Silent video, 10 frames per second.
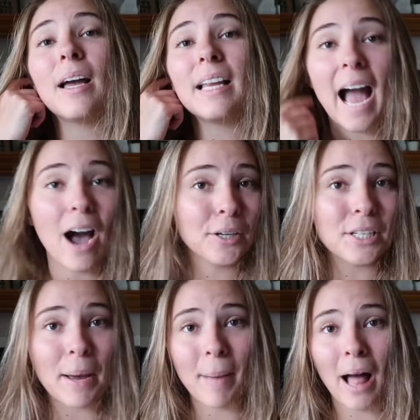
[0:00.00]
how to
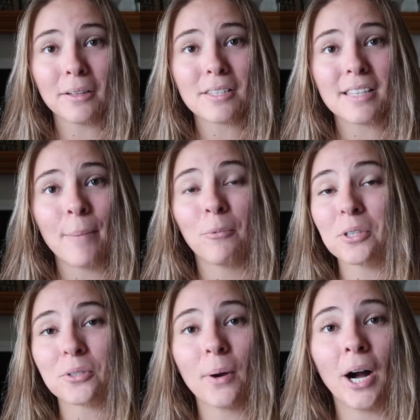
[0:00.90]
balance them,
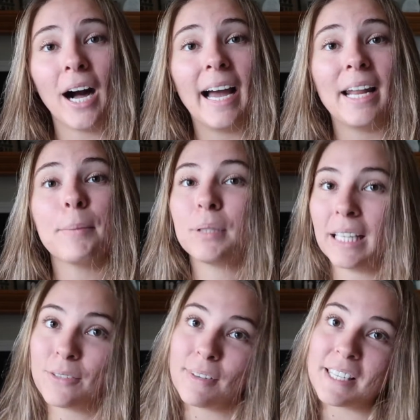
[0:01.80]
what's going on,
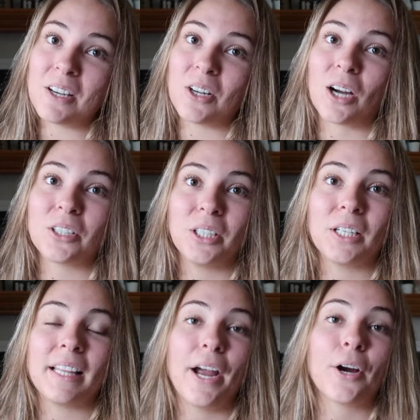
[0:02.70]
please visit a
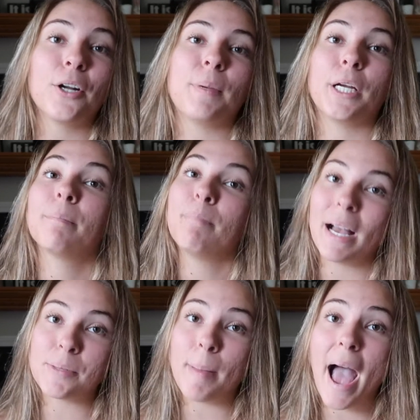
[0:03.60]
doctor. They are going to be your
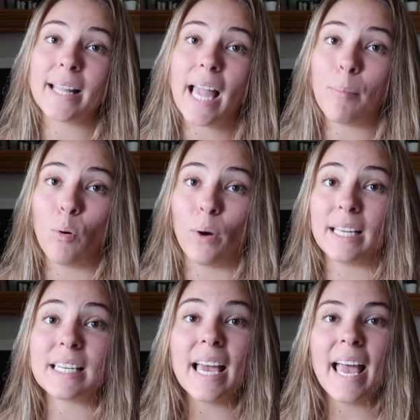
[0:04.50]
best bet at that
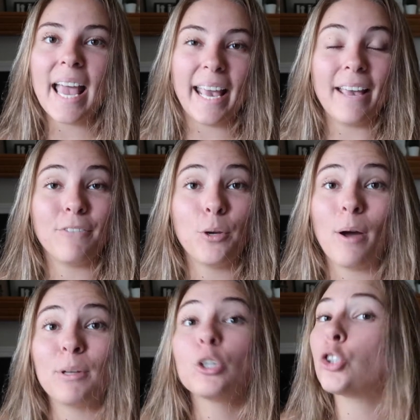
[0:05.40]
point if you
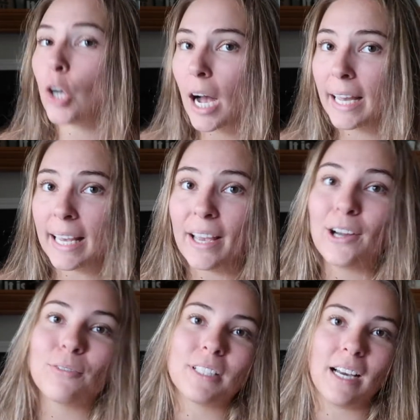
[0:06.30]
have been trying
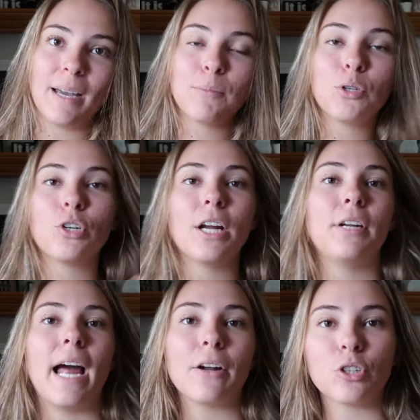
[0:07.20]
over time to try to
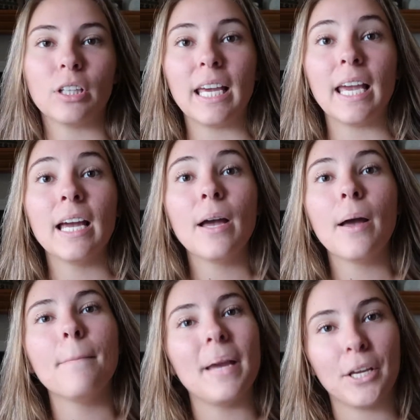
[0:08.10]
naturally
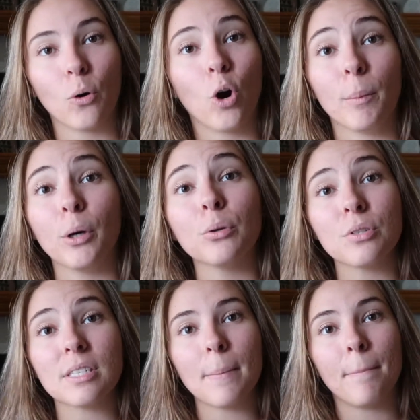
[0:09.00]
make your
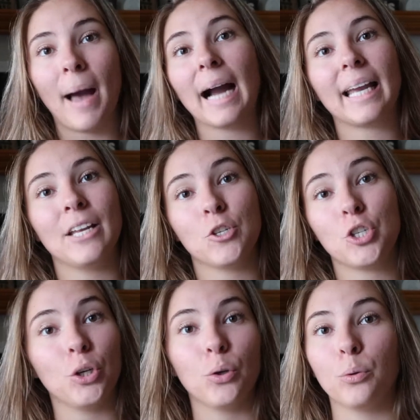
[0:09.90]
hormones back
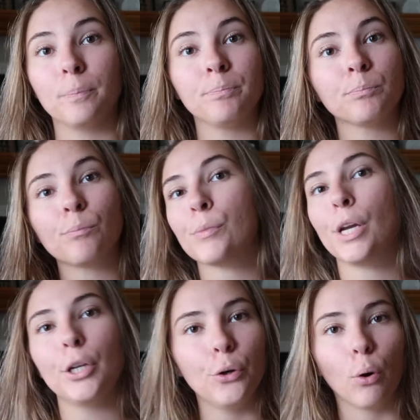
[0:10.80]
into
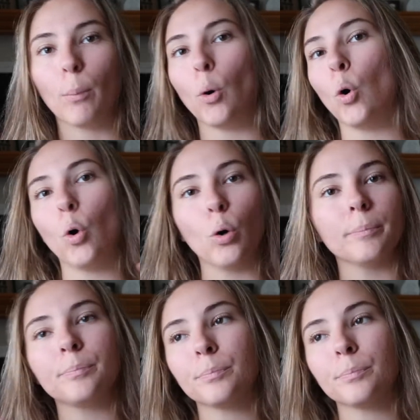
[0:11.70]
normal